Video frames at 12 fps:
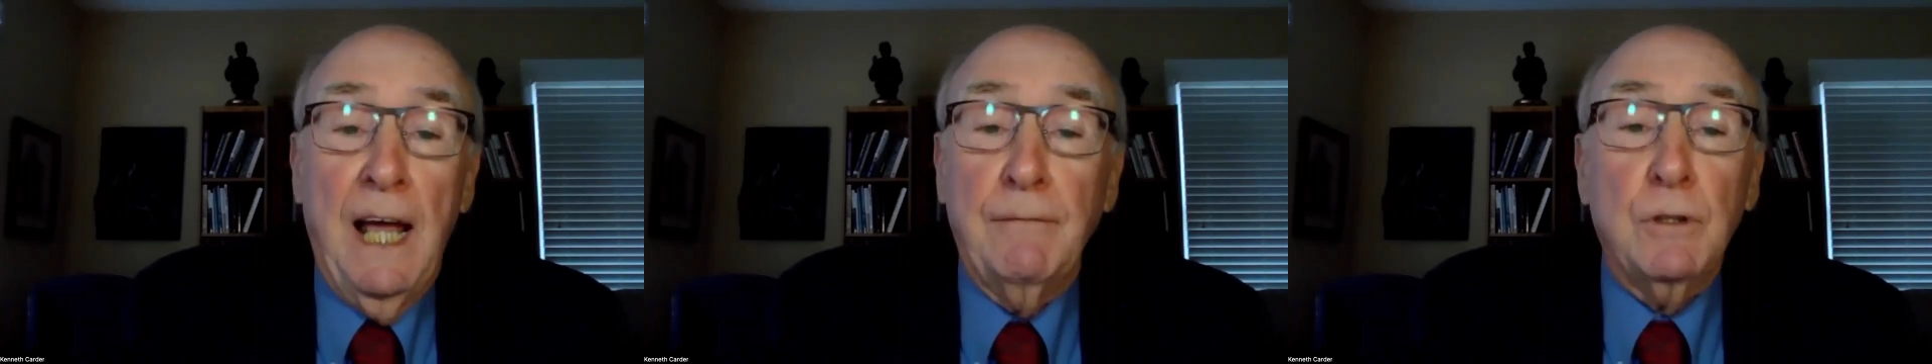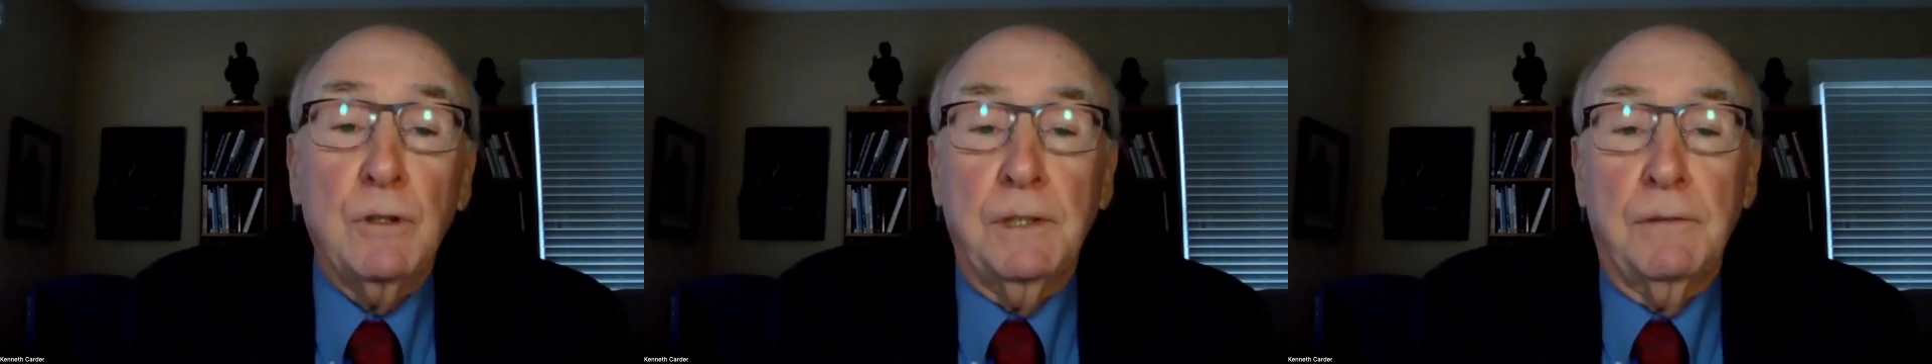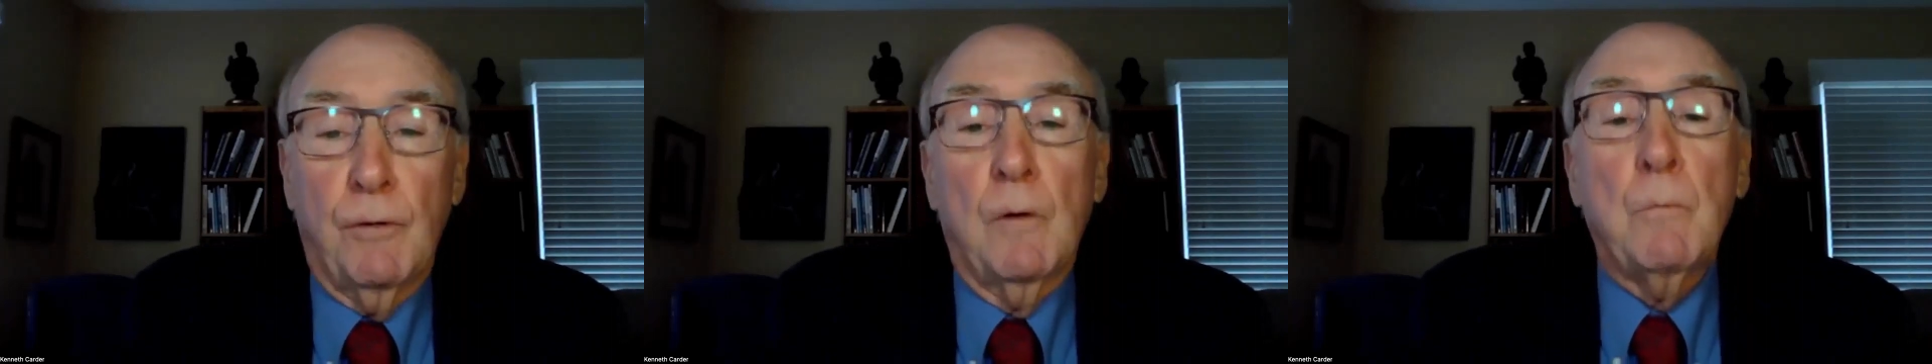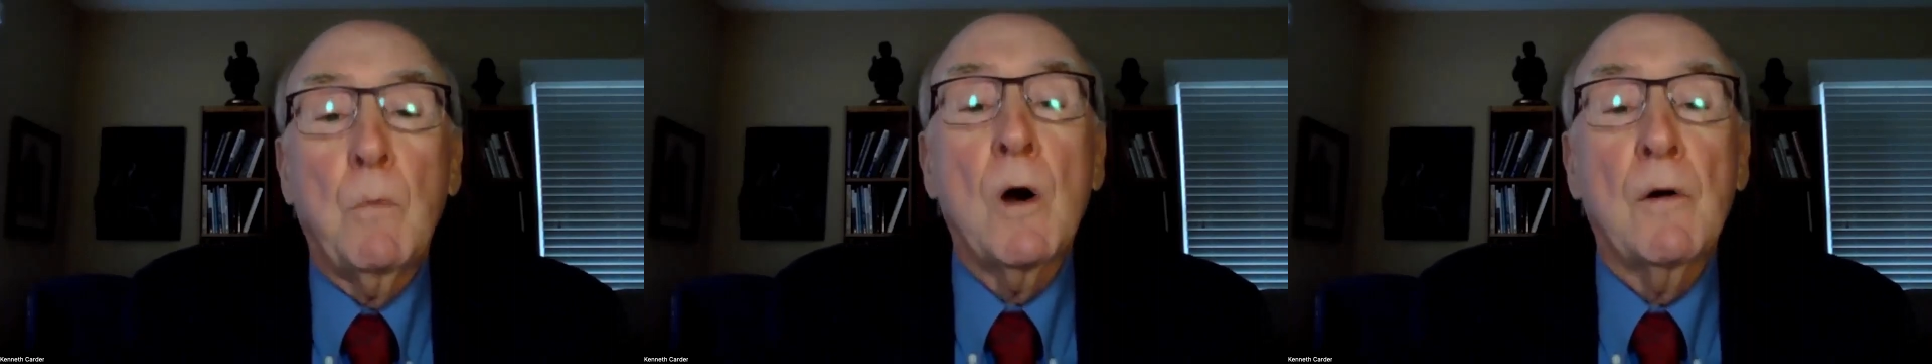advocate
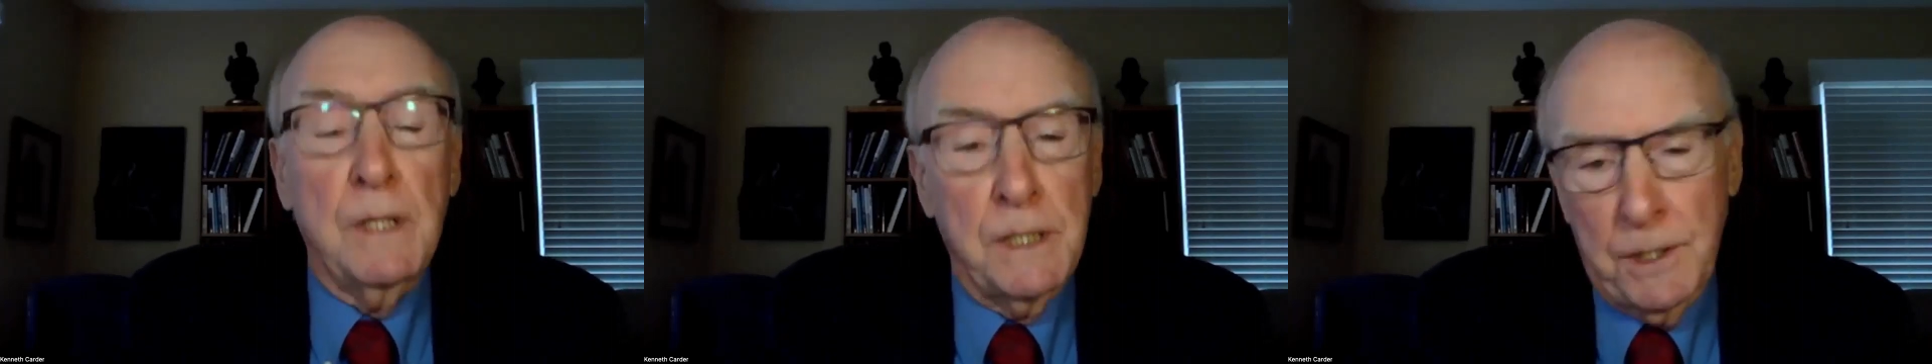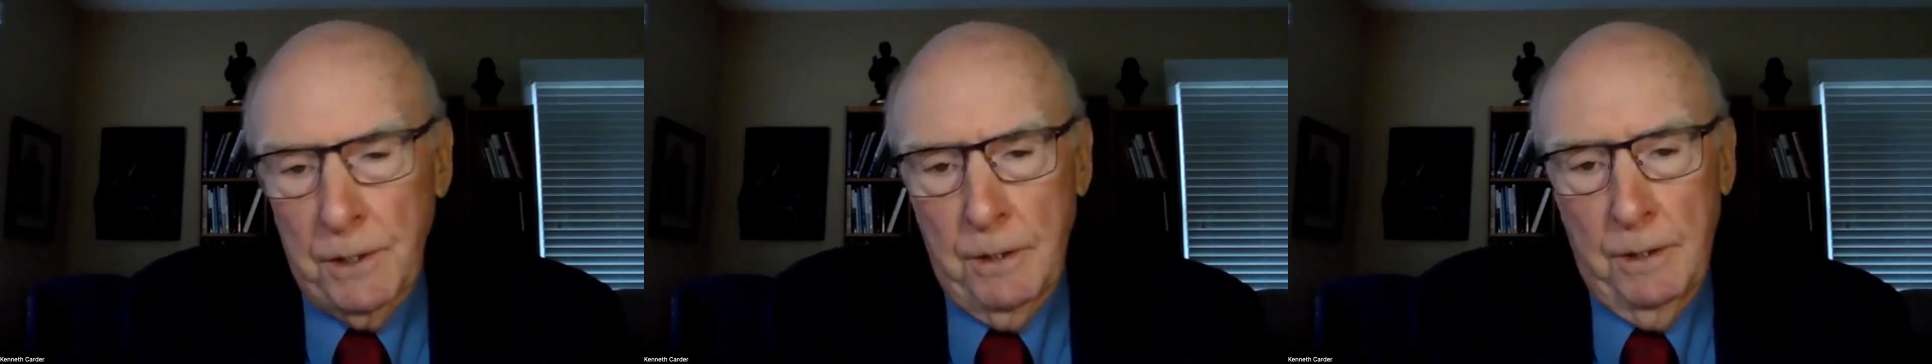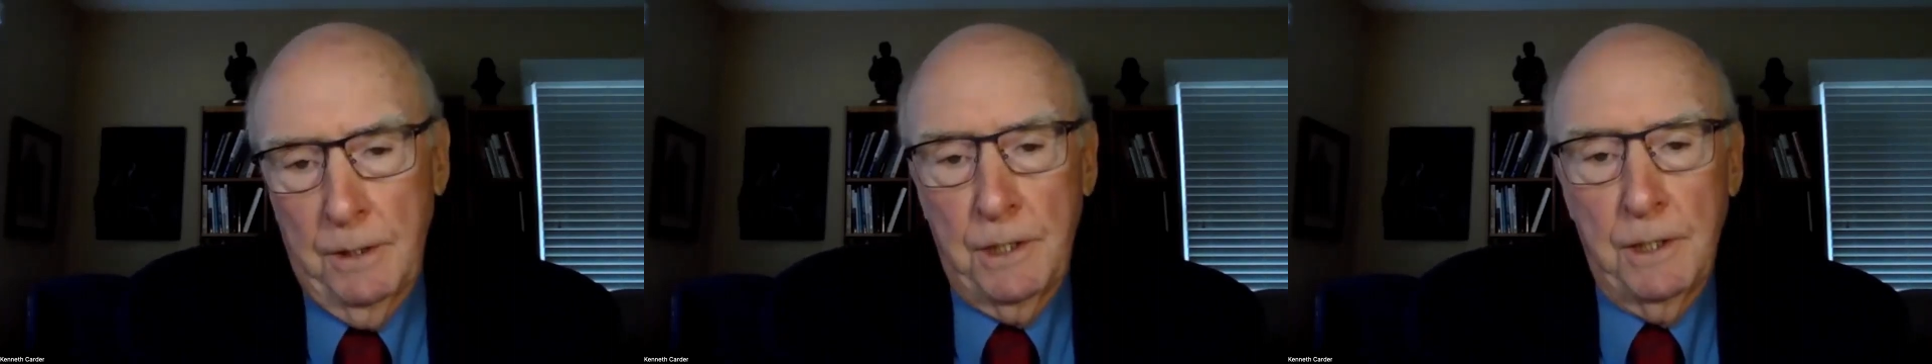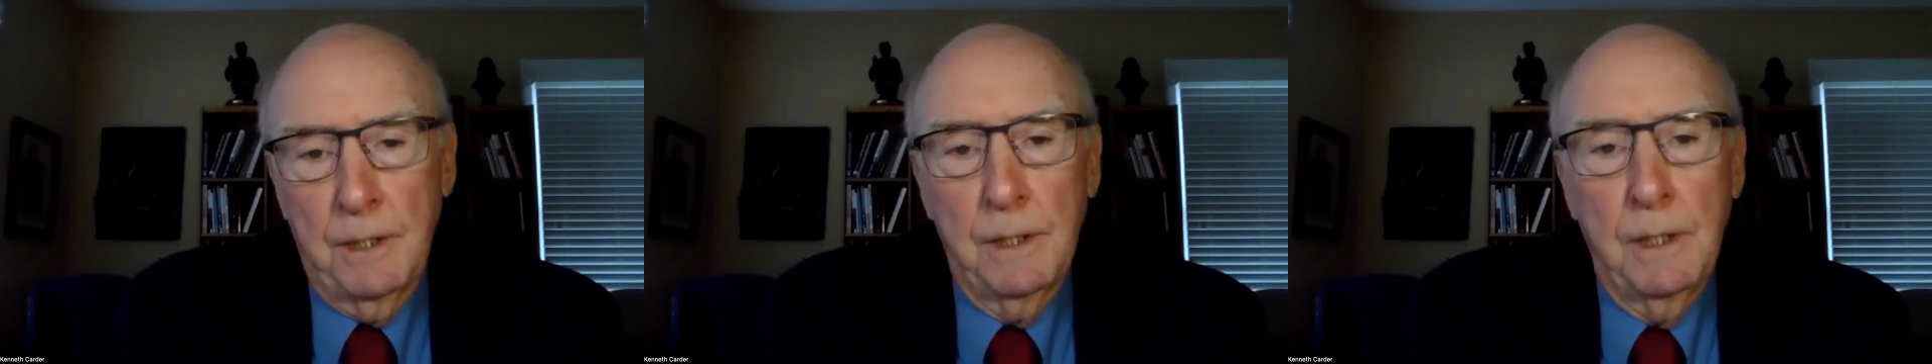for more
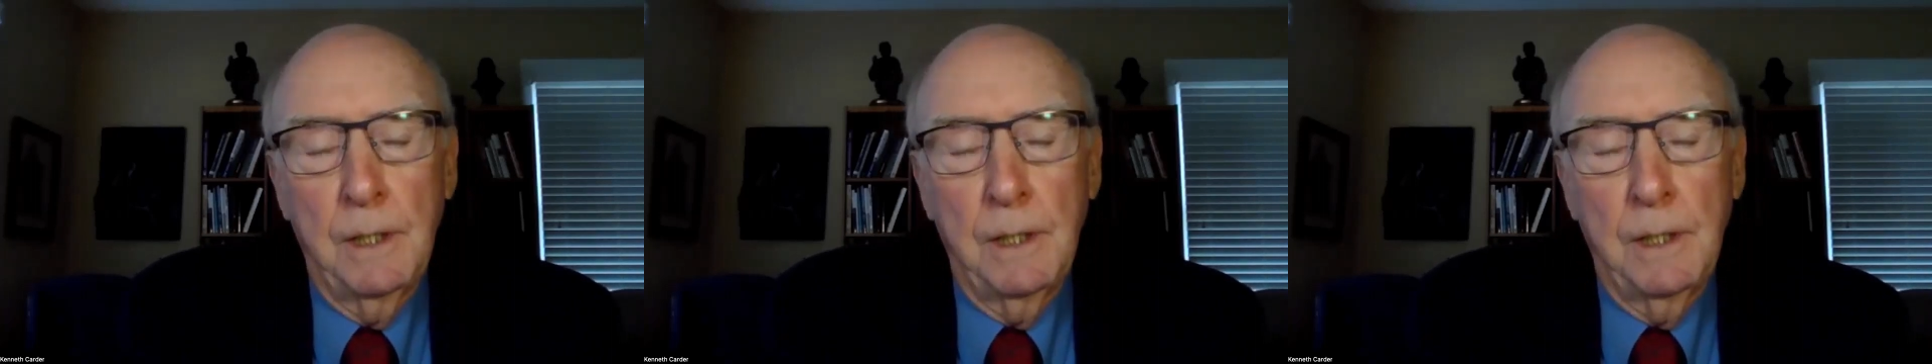research.